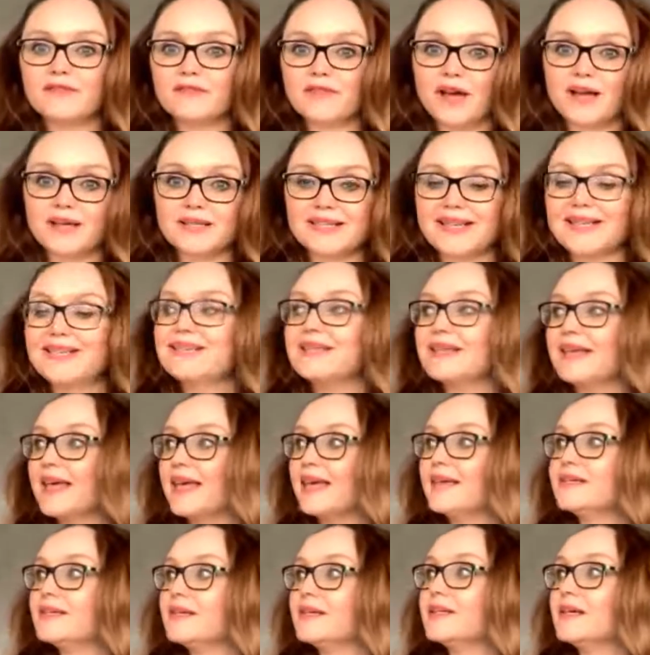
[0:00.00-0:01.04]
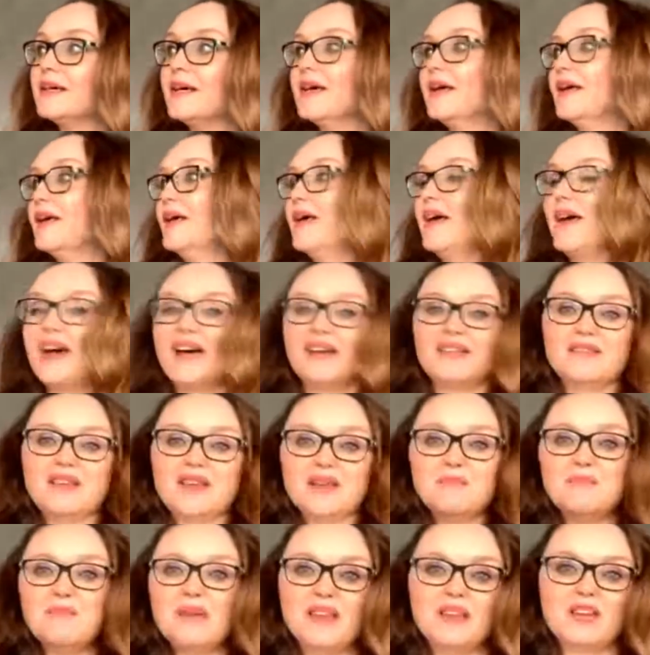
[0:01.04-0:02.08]
that's indicated, and
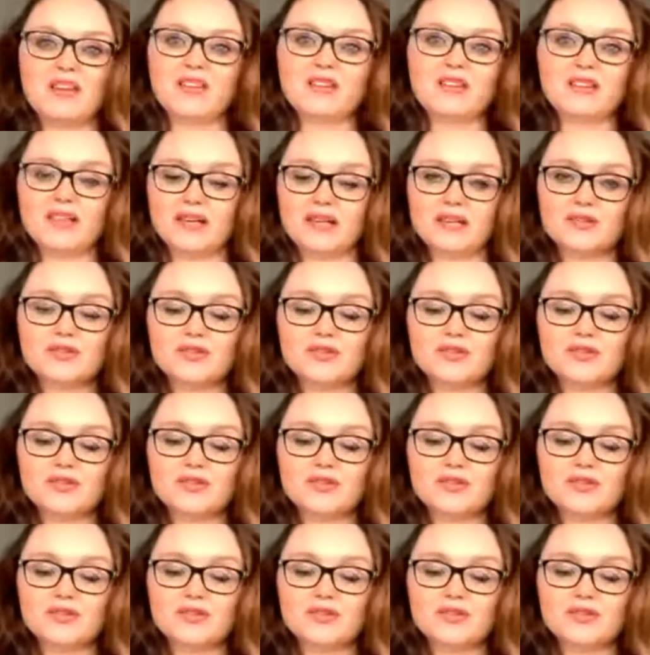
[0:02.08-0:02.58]
many other things.